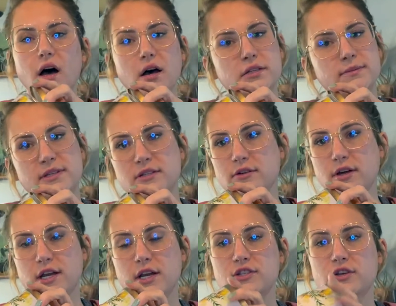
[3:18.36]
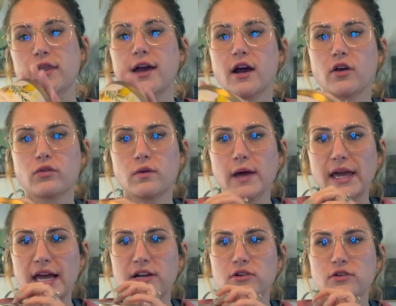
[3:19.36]
smells so good. So their three-wick
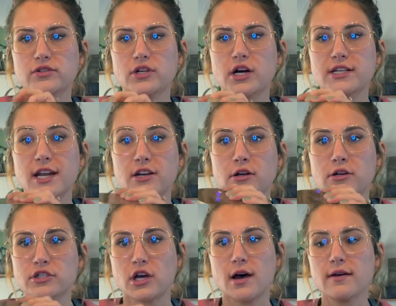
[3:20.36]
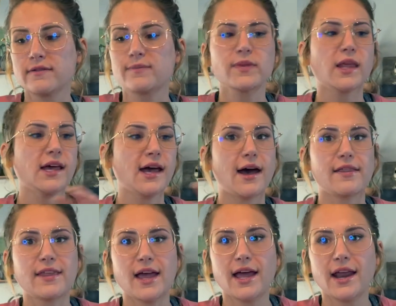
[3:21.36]
candles are $10 off. And
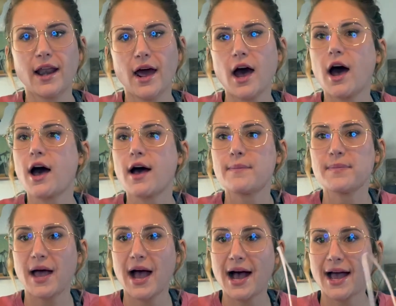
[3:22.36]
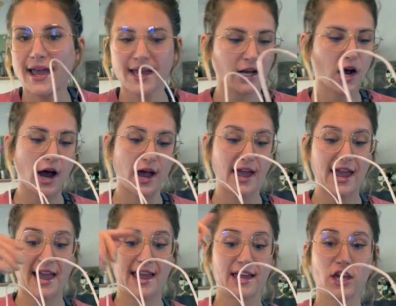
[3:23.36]
then um, I got
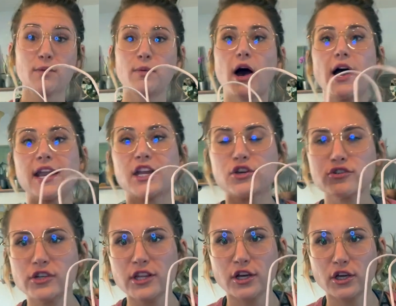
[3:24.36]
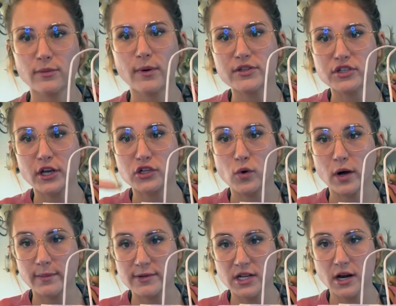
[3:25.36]
a coupon, and usually their coupons are like
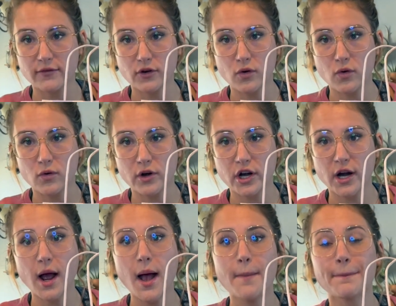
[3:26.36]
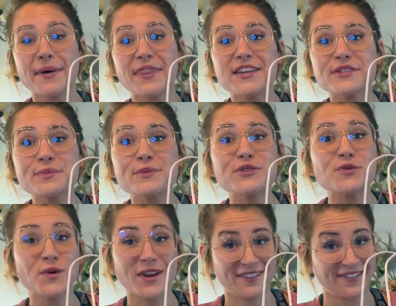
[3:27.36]
20% off your whole order, but this one was
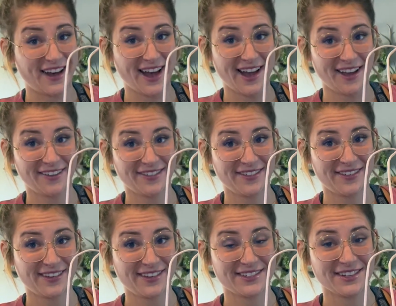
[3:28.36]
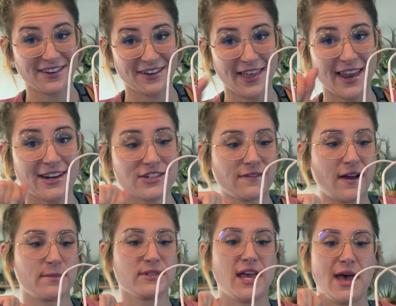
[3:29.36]
25 so that extra
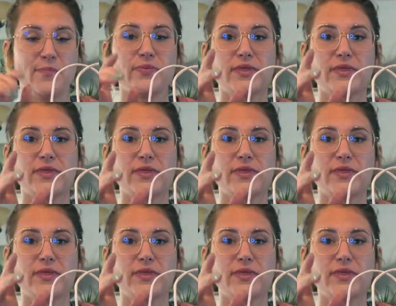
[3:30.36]
5%.